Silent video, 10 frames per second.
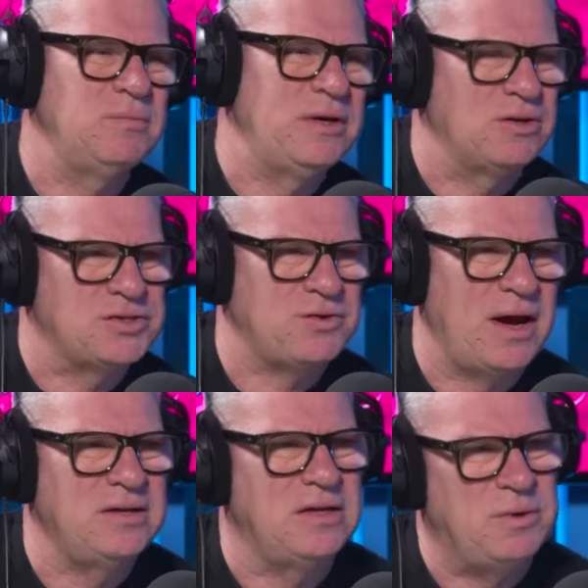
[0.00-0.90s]
got
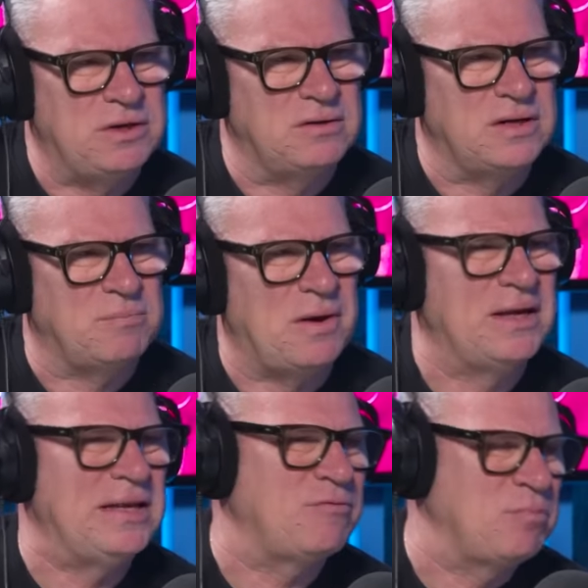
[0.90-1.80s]
stranded. We couldn't get, but
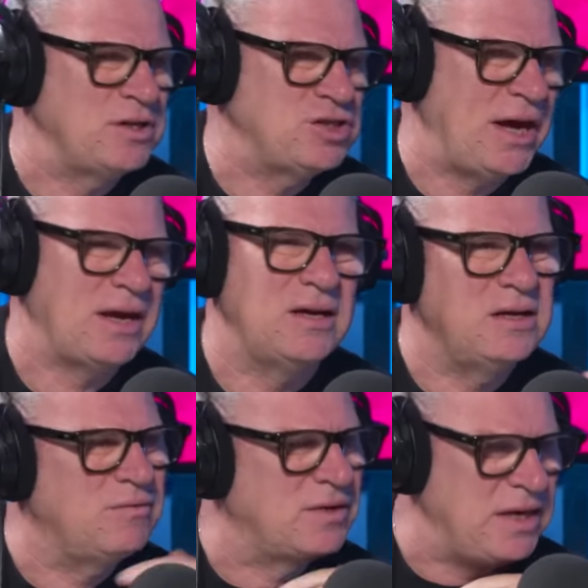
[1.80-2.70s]
I left my jacket. I
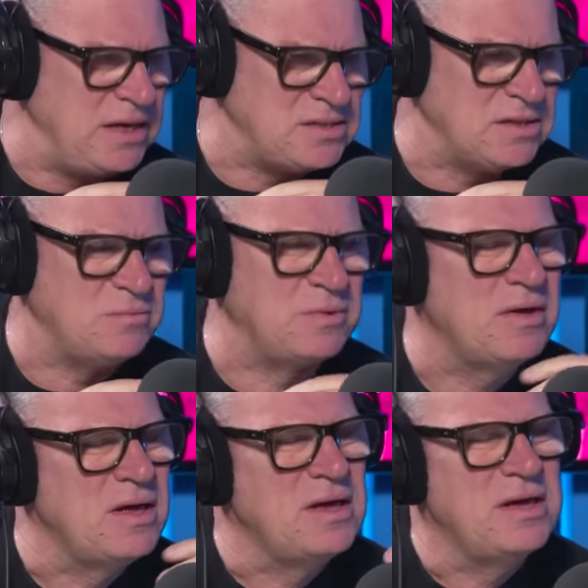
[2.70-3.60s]
didn't have the keys to the booth.
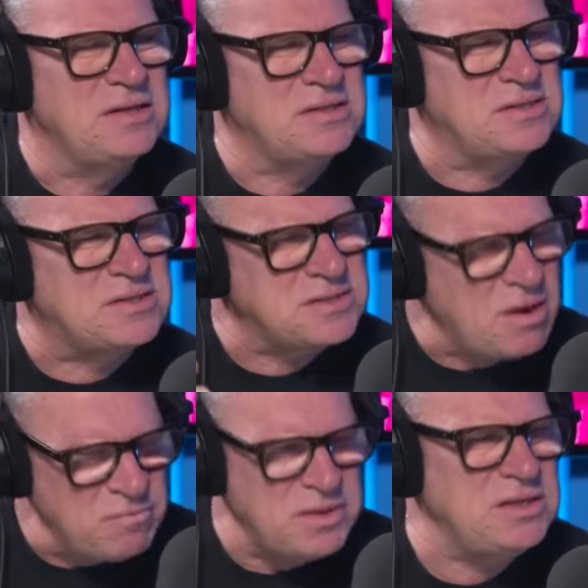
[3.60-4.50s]

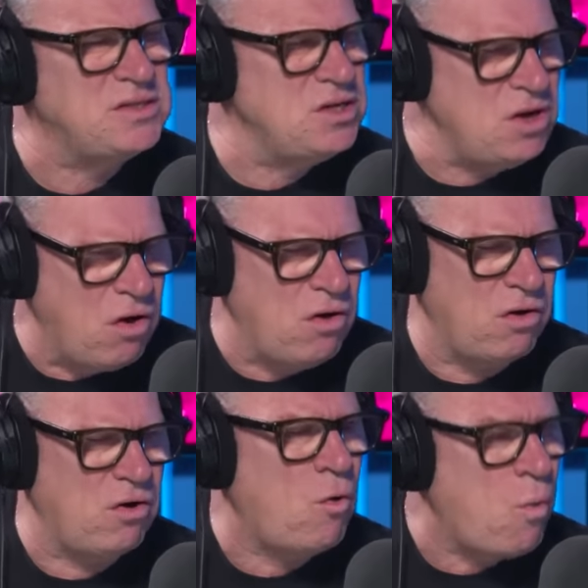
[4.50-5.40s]
Something's not
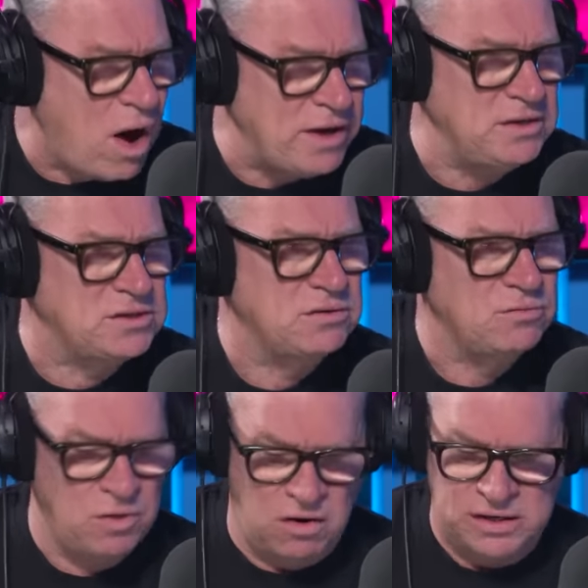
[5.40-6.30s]
quite
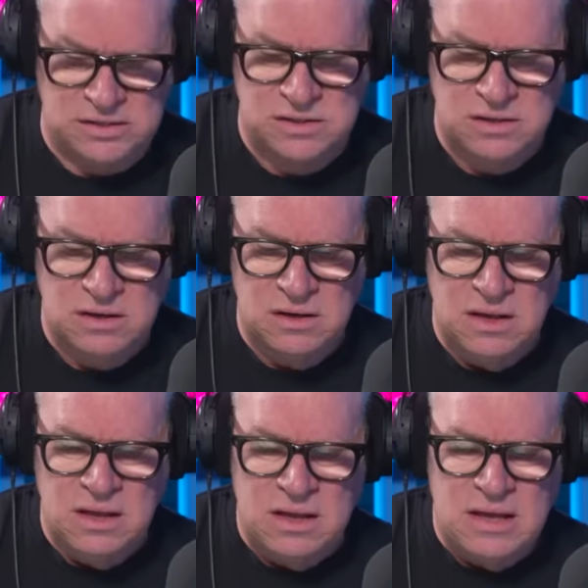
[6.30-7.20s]
right.
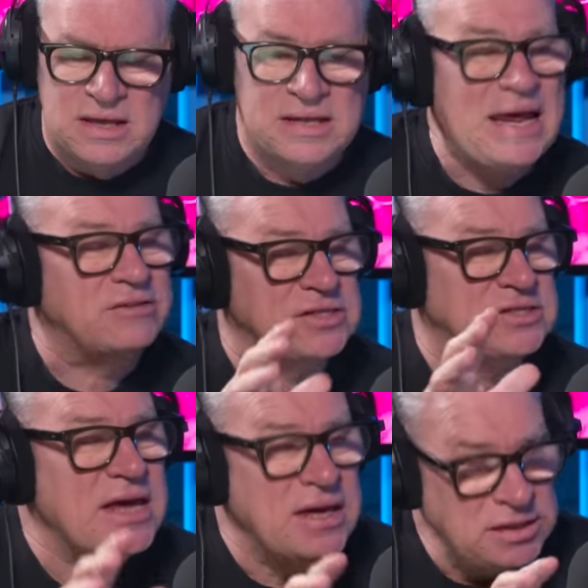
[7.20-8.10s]
Now, to
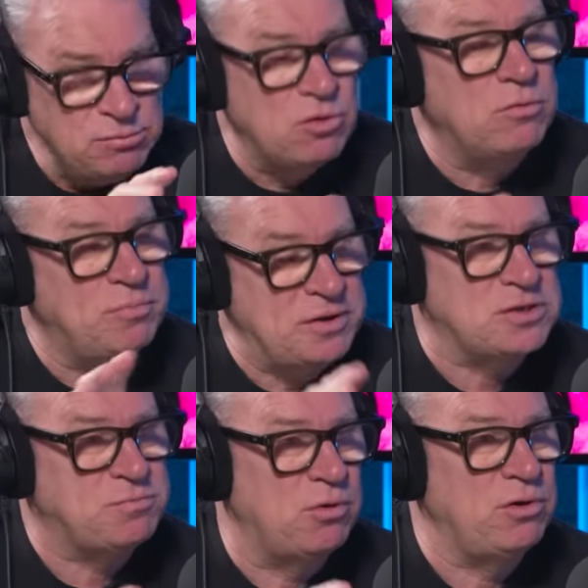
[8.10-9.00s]
say any more would be to
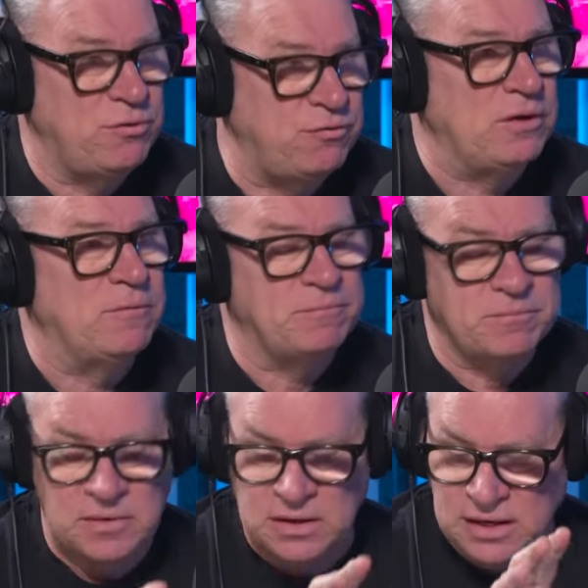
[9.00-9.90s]
spoil the film,
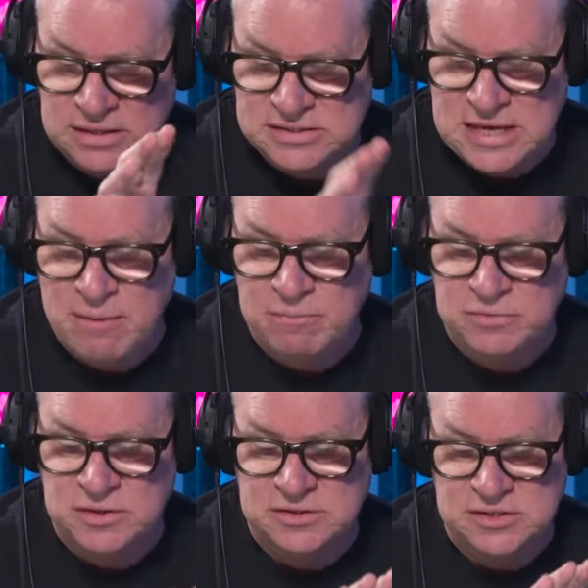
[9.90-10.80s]
except
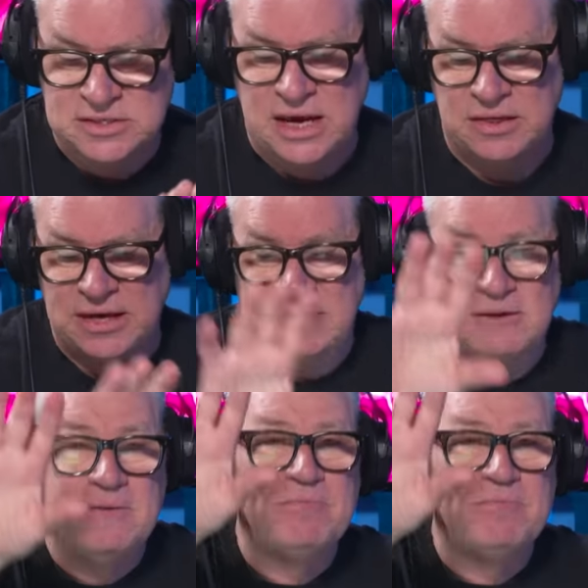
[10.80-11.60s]
that to say that